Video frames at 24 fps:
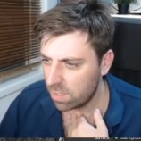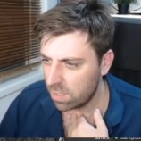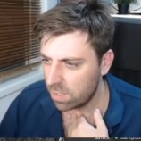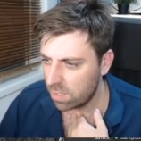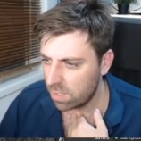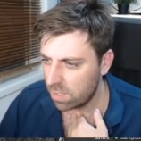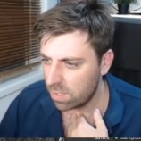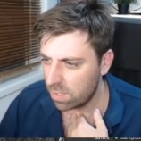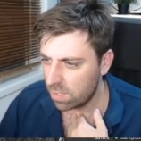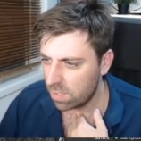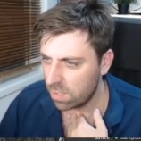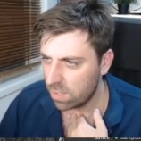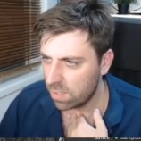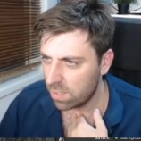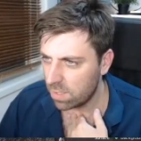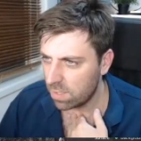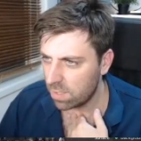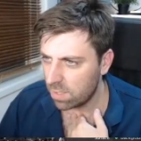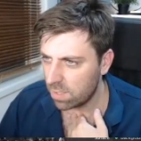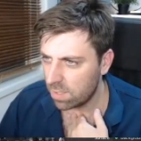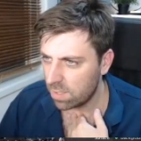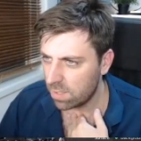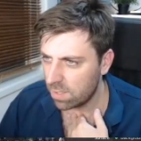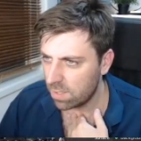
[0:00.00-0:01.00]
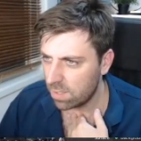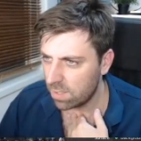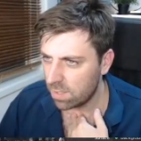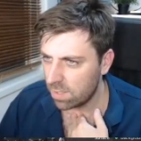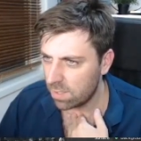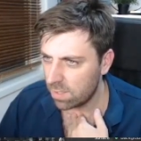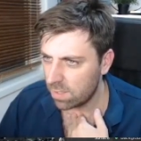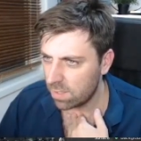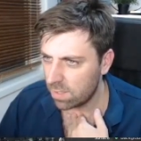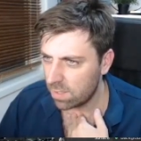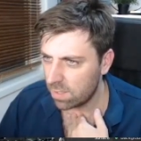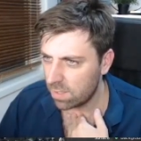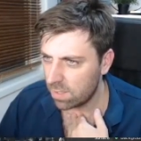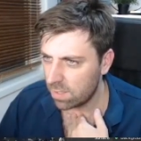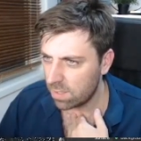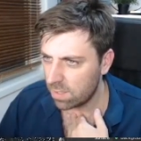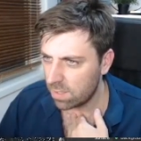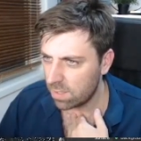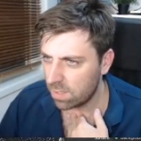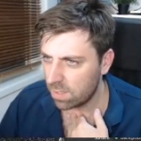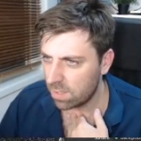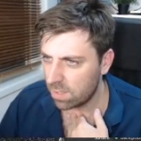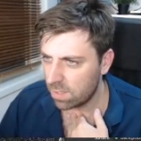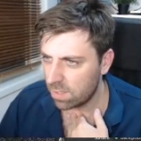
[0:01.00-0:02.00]

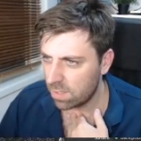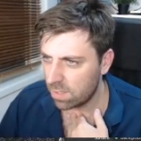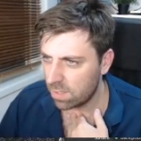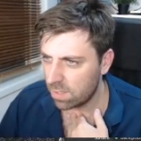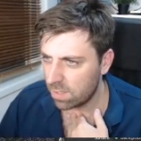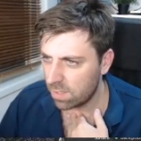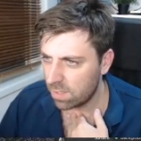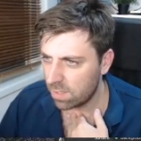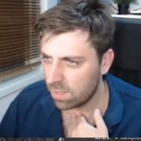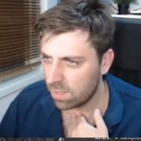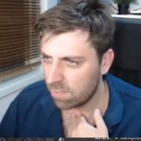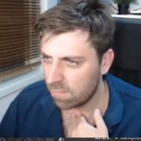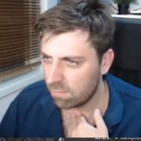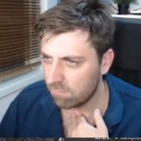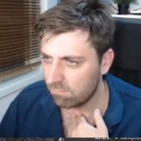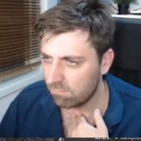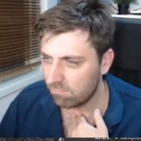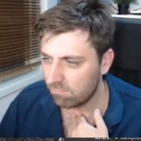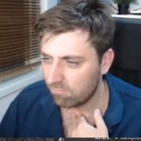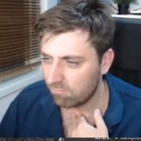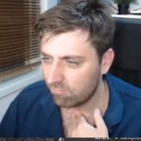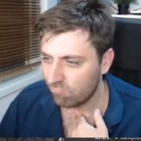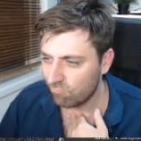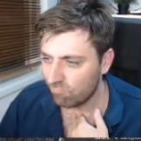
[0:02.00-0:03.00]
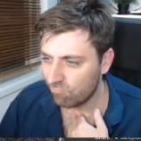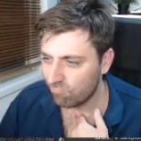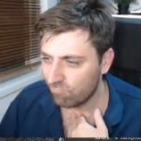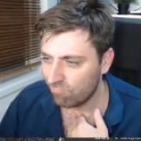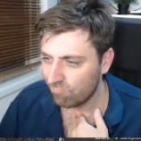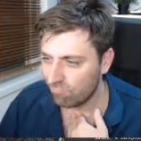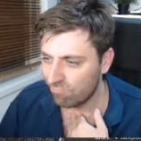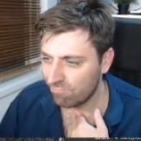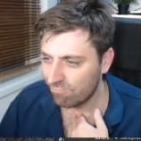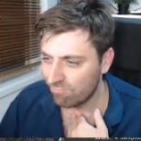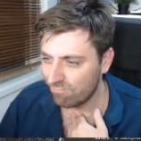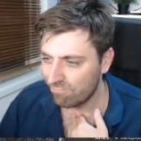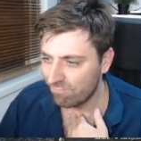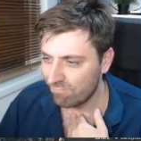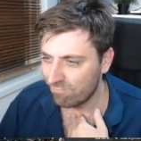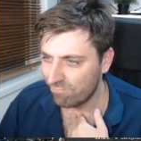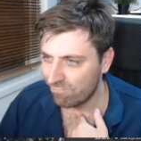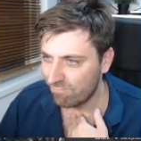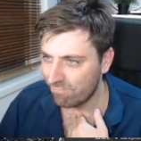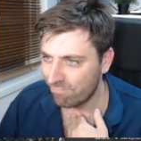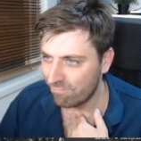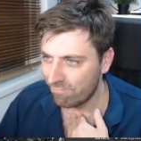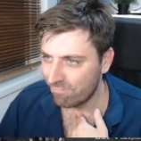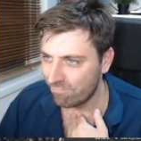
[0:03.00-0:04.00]

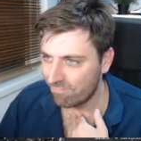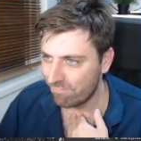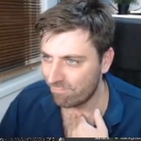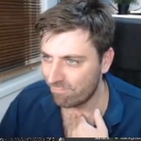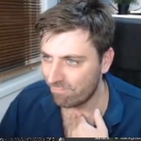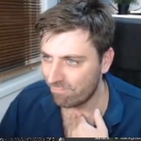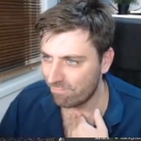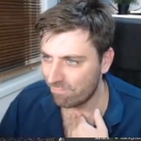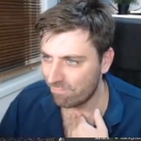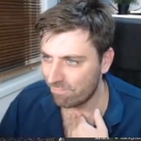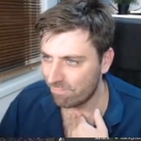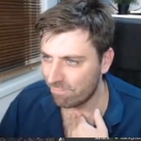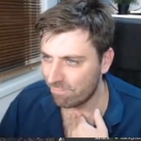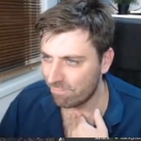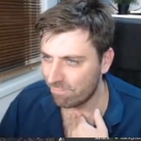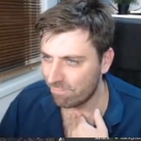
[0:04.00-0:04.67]
No one is speaking in this clip.